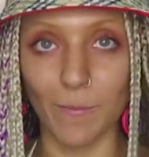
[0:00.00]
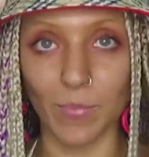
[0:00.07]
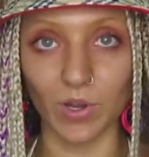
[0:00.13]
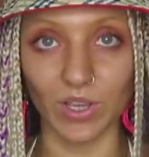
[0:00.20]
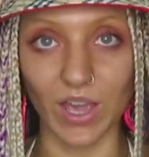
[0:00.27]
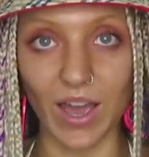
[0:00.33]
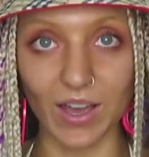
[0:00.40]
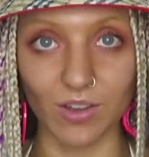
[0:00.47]

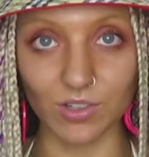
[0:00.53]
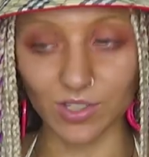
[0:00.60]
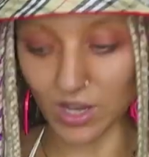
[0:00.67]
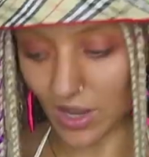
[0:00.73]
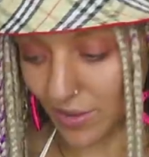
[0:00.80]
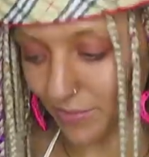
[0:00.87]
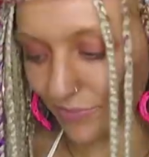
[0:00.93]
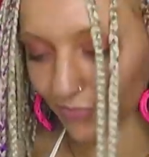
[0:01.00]
But yeah, good
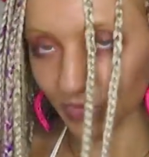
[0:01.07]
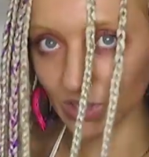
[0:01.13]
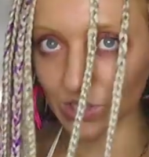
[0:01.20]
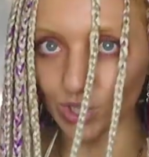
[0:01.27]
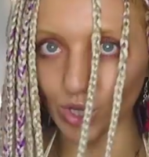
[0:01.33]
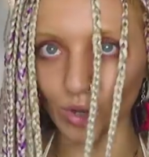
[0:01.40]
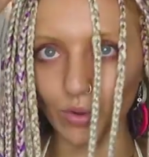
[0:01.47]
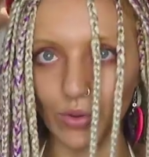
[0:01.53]
time.
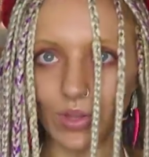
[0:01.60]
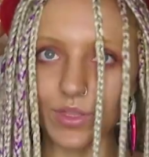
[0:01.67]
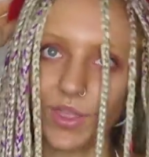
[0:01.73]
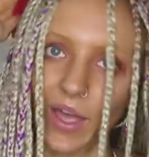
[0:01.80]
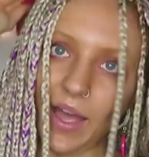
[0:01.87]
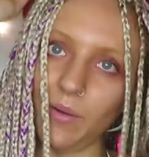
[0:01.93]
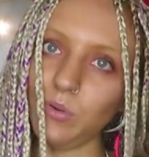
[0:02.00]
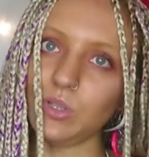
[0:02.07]
So
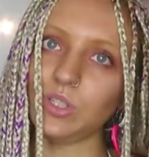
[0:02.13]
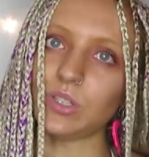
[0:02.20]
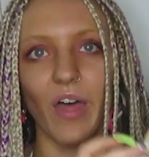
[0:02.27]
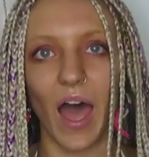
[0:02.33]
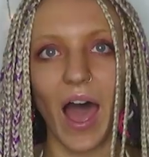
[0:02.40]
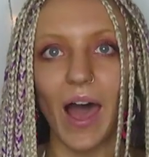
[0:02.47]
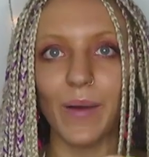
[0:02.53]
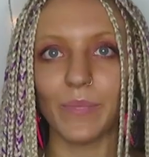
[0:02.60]
that was
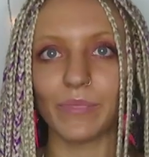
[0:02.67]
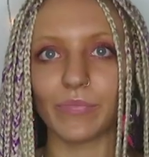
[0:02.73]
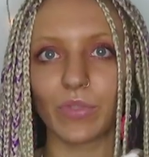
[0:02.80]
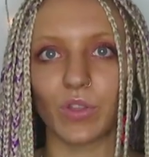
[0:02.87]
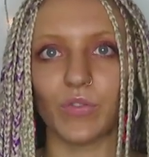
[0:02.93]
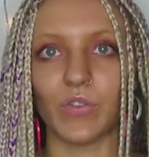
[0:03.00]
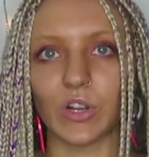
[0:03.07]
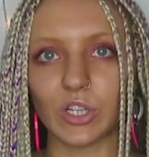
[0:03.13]
that
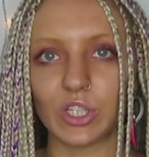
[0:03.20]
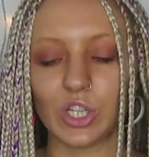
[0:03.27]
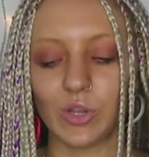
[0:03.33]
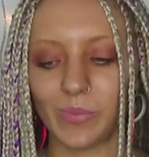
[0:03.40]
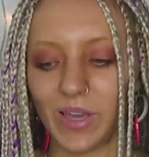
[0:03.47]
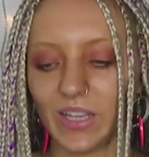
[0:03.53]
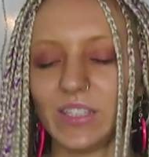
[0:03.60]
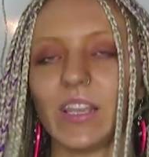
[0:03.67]
the first
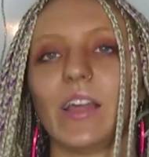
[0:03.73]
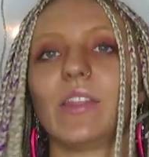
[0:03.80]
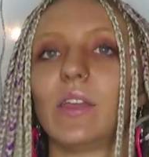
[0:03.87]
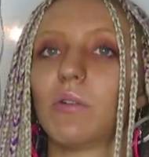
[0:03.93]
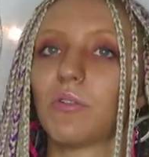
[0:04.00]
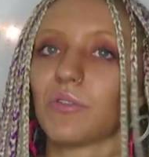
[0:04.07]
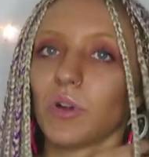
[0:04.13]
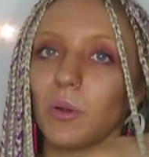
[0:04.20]
two bits and
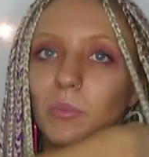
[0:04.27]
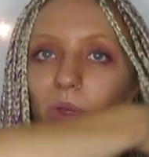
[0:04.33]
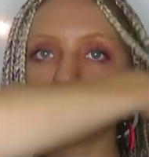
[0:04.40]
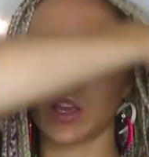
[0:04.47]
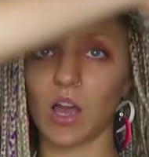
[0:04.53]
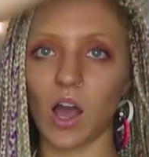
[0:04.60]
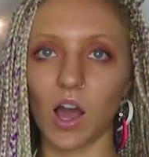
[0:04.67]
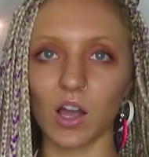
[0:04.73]
they were from
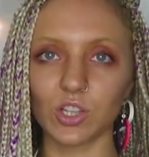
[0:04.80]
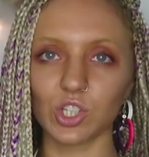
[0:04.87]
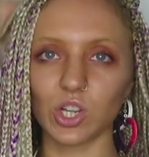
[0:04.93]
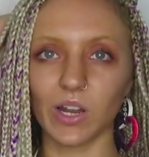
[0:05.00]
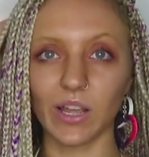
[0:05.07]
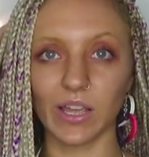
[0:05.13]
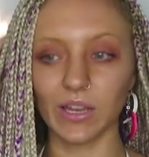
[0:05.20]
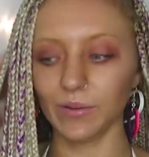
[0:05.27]

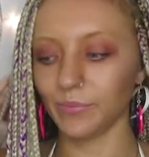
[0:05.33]
Kochli.